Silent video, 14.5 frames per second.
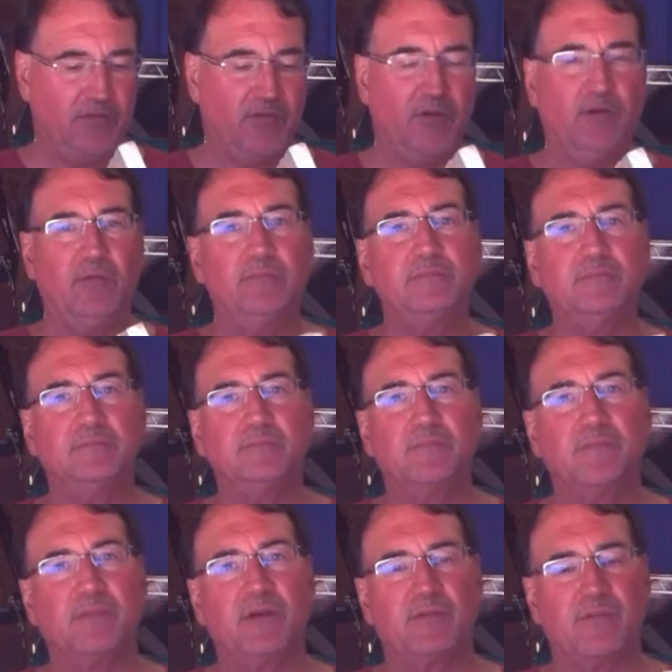So
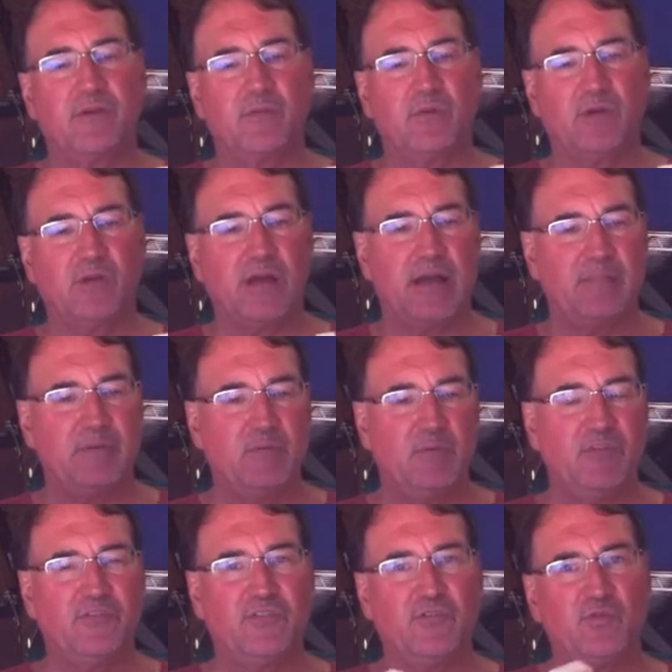they're real happy
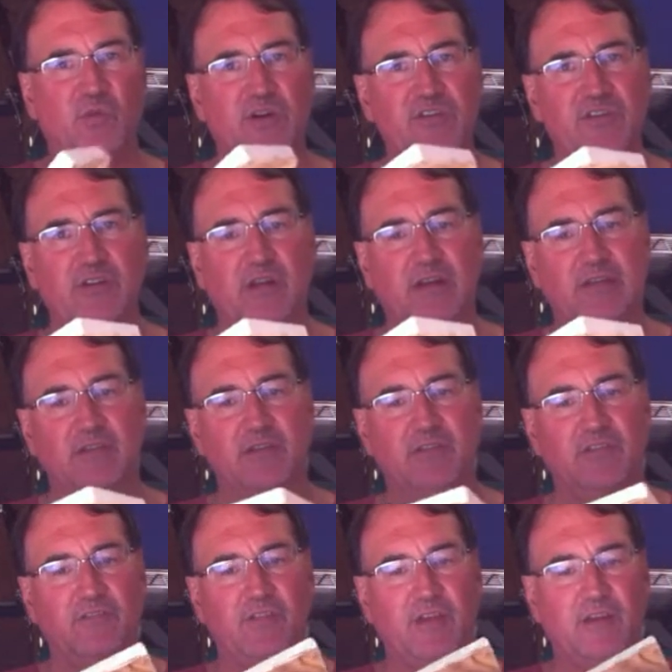with a situation like
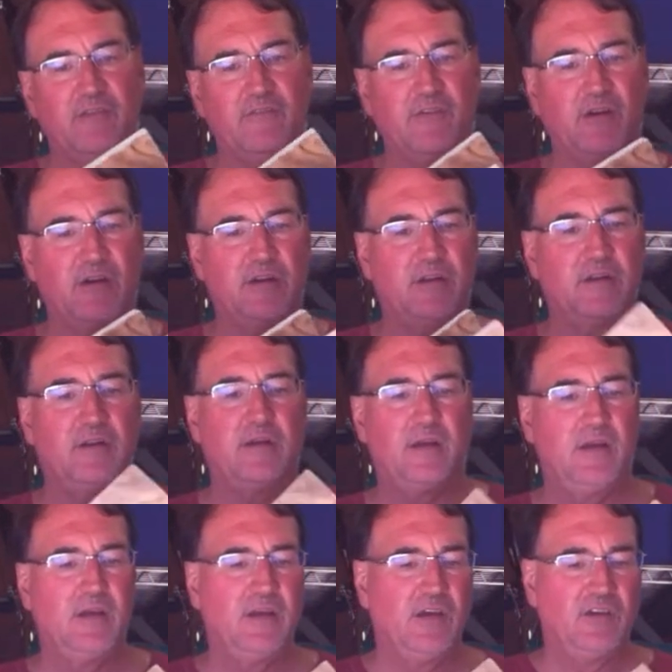this if they can find it.
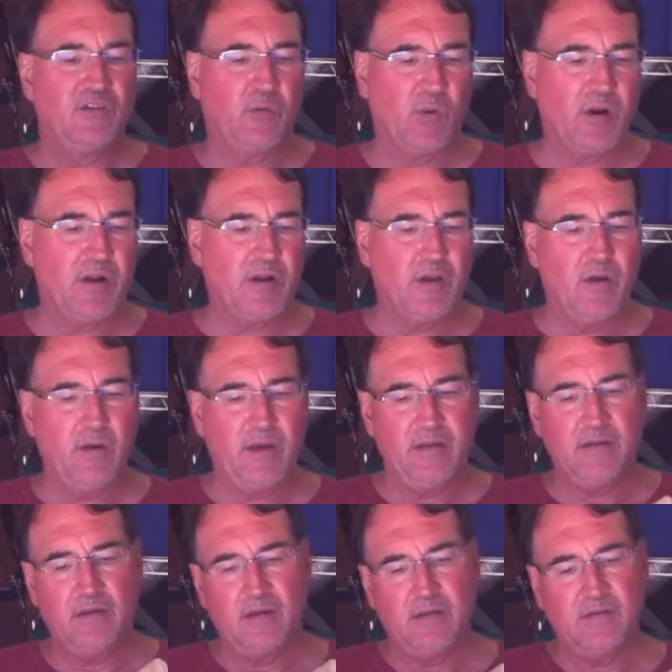So we're going to go
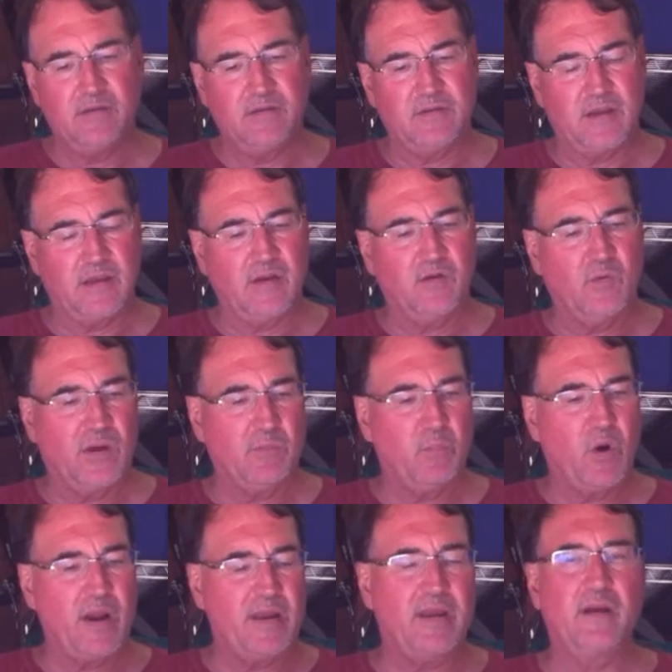ahead and take a quick
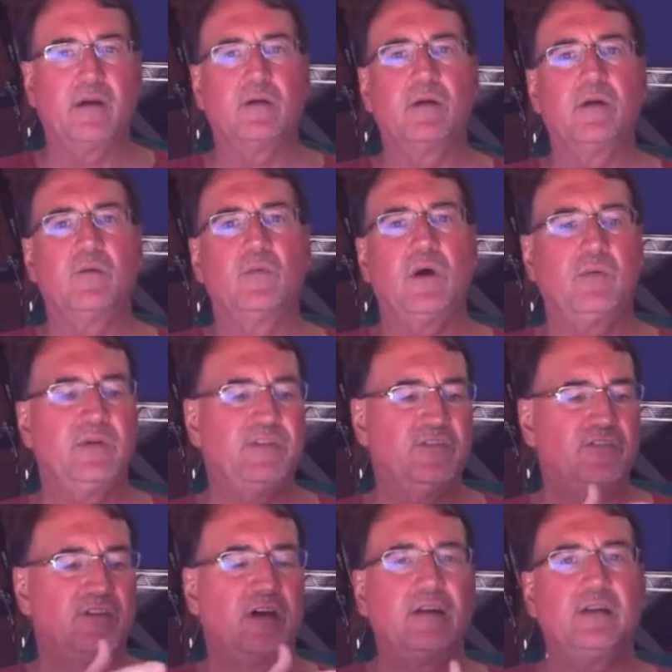break here while we
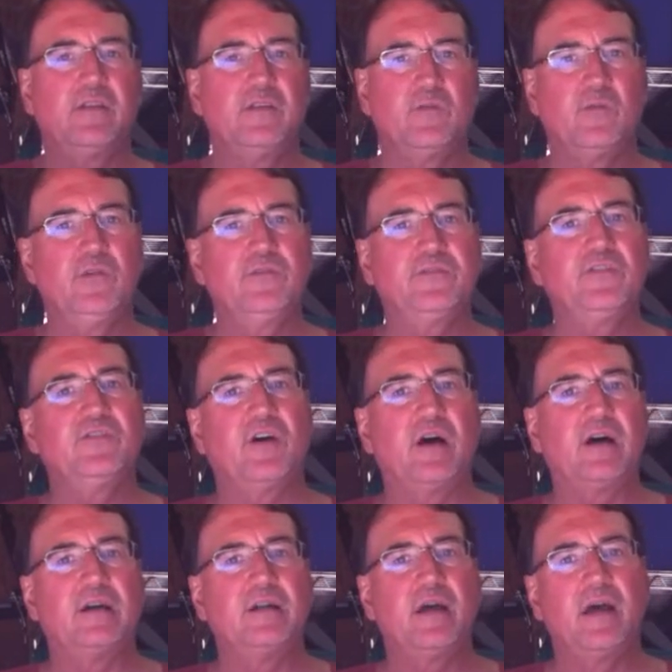decide on the roof
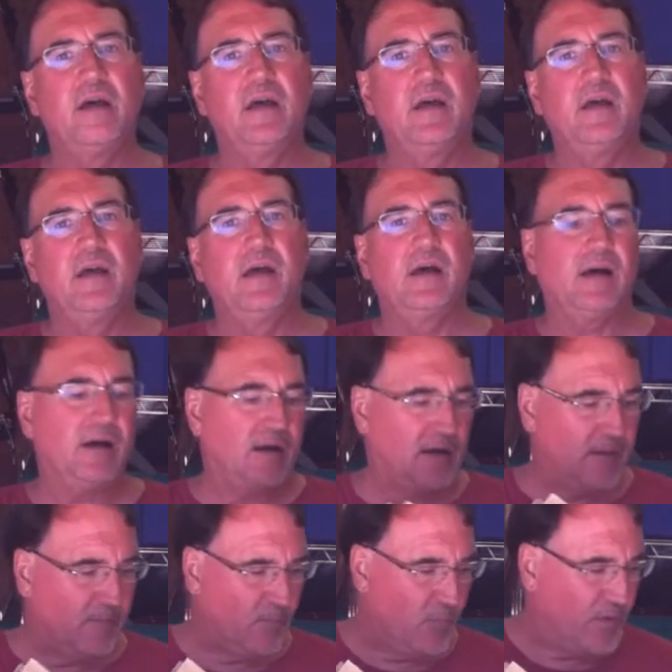design.
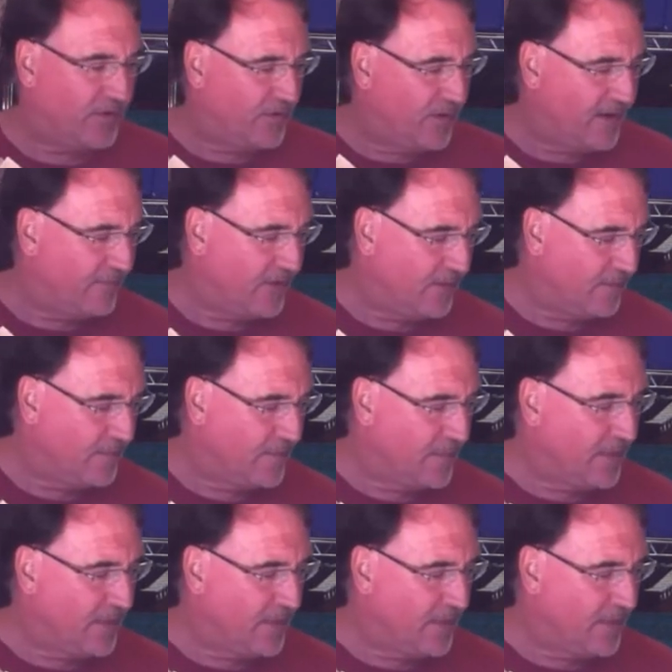We do have the